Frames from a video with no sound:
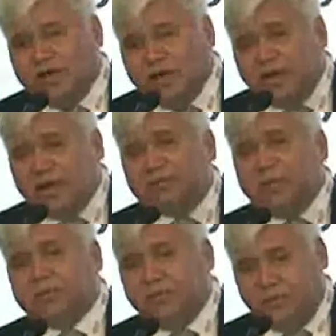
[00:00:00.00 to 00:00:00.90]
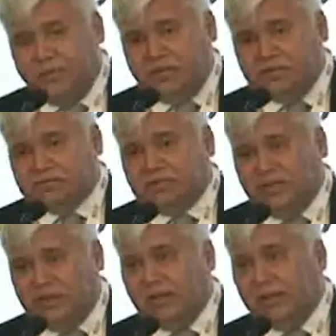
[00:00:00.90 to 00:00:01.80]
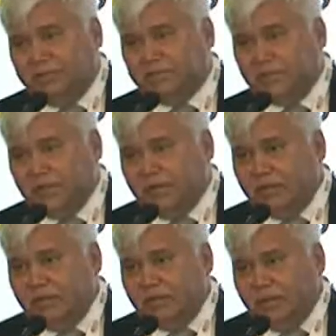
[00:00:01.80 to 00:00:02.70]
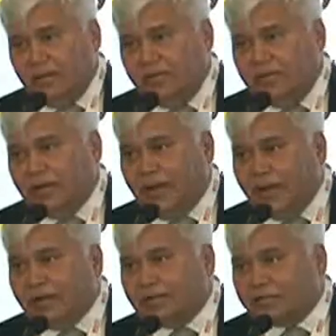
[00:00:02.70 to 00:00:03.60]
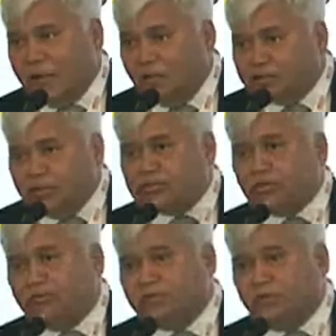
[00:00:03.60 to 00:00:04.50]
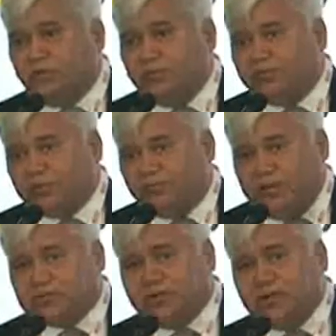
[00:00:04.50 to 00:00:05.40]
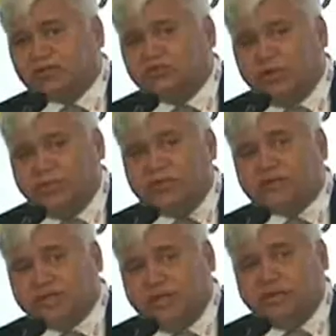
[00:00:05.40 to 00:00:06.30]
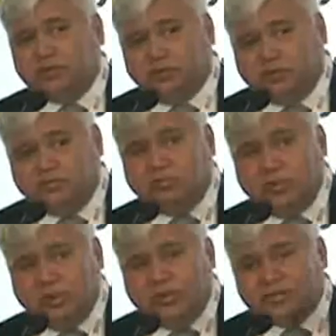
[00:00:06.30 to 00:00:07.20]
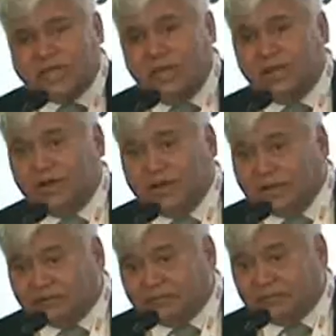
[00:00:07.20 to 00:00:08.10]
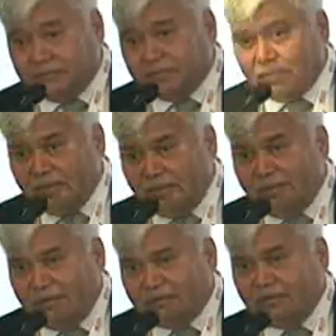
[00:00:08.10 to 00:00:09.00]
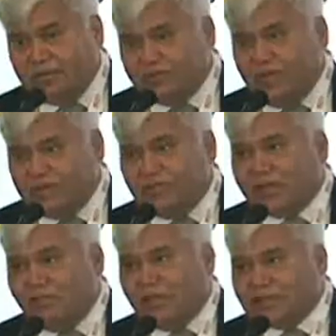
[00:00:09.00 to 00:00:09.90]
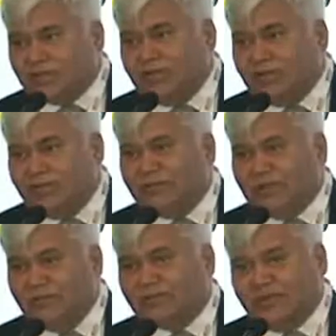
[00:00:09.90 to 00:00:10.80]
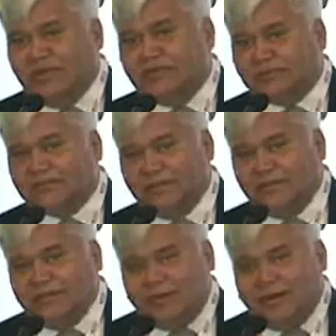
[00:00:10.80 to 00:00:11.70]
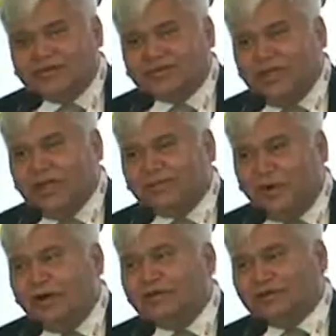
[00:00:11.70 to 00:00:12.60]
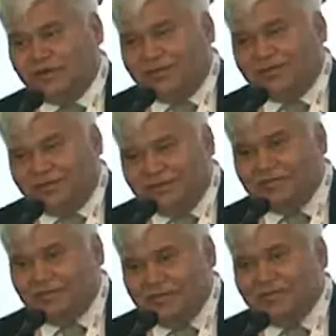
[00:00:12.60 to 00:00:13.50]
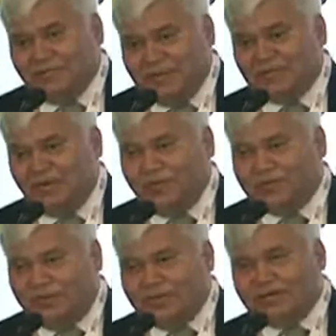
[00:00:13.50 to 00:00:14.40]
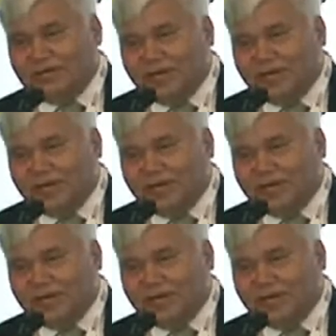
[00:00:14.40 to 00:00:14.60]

training people in this area. And there are thousands of, professionals who are being trained to do cyber attacks. So this has become actually, in some sense, a state policy. People may say that